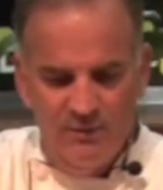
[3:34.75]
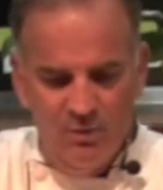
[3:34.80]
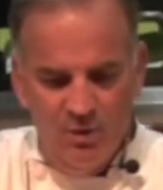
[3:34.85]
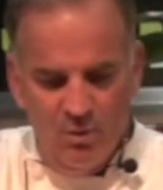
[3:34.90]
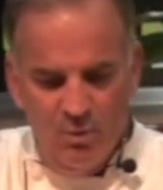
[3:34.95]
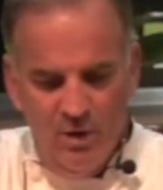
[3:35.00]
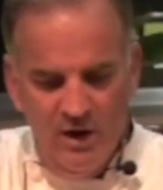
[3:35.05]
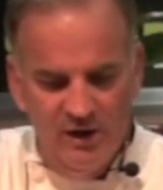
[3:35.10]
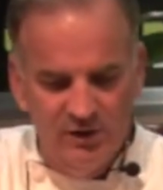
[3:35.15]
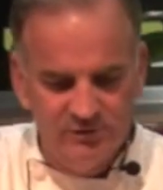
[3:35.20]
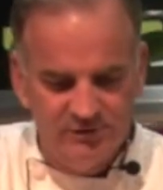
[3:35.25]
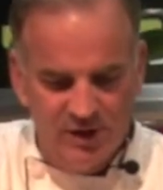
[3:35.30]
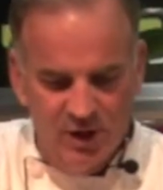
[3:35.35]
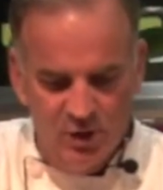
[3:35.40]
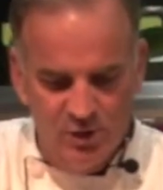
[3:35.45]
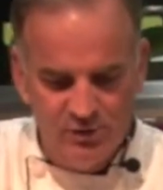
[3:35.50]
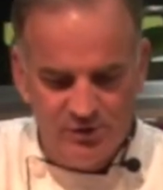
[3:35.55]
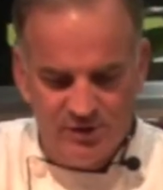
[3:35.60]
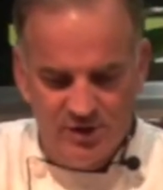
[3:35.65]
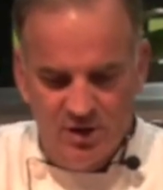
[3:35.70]
We're well
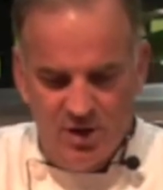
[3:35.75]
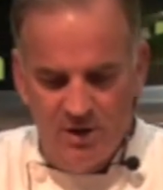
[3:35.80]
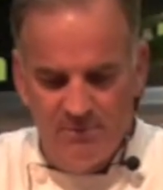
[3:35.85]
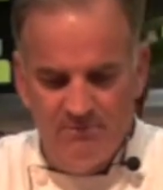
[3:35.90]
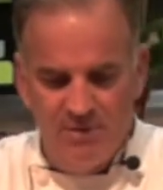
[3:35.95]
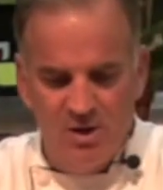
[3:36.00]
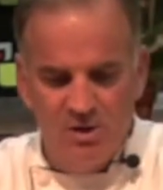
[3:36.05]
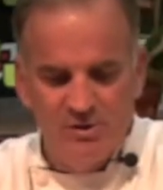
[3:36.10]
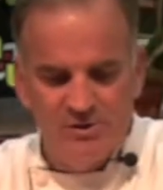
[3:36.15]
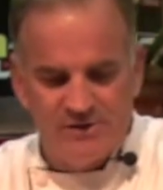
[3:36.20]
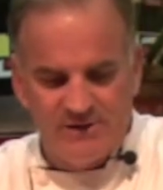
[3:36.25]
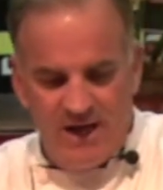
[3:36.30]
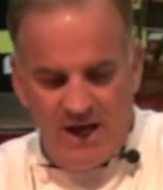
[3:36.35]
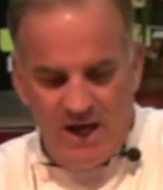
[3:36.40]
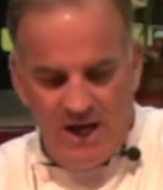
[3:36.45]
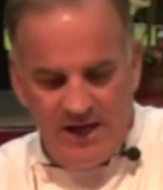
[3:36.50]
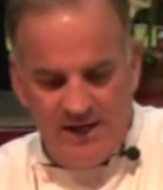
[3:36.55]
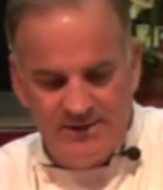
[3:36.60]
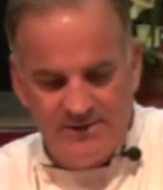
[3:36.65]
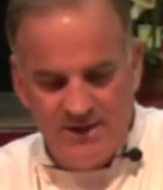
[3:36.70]
toasted on both
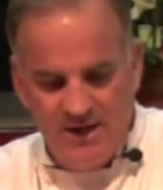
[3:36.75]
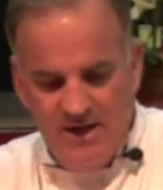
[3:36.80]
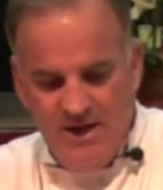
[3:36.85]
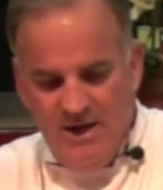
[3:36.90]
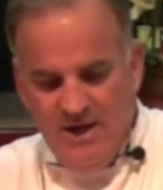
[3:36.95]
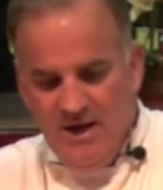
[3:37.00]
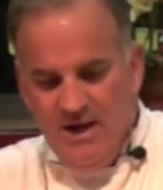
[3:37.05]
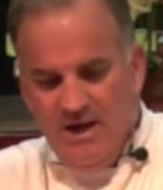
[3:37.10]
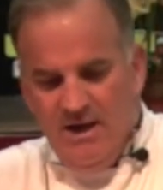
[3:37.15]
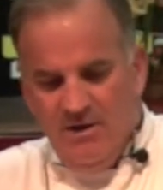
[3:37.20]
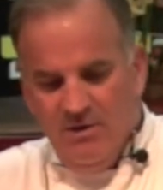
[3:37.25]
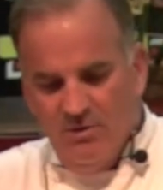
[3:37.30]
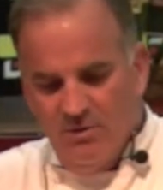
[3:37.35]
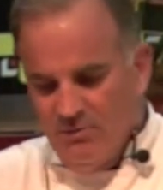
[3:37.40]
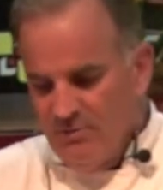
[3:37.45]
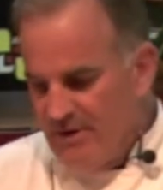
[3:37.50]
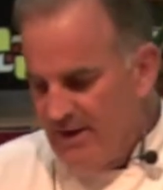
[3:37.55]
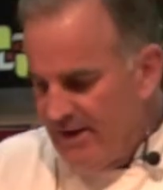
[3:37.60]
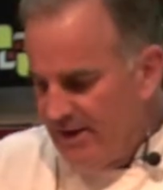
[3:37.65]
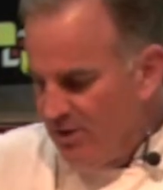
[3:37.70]
sides.
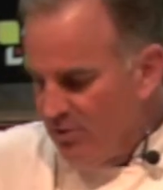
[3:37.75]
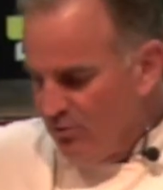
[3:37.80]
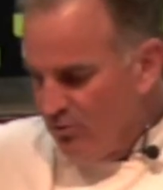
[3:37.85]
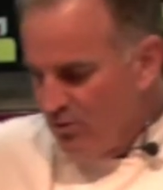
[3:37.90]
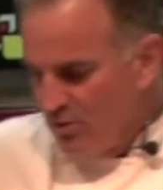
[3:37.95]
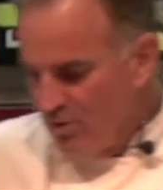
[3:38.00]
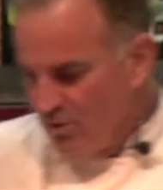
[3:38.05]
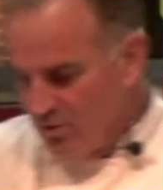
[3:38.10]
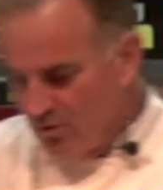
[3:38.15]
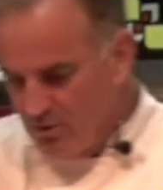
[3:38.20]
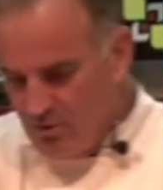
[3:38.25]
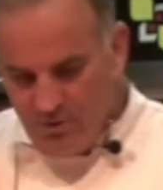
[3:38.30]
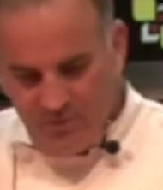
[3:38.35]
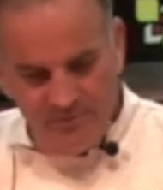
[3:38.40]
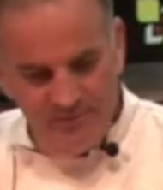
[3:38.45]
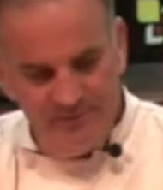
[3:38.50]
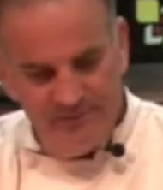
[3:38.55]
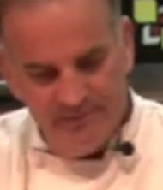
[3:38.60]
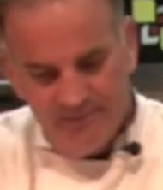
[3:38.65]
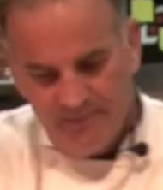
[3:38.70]
Ready to roll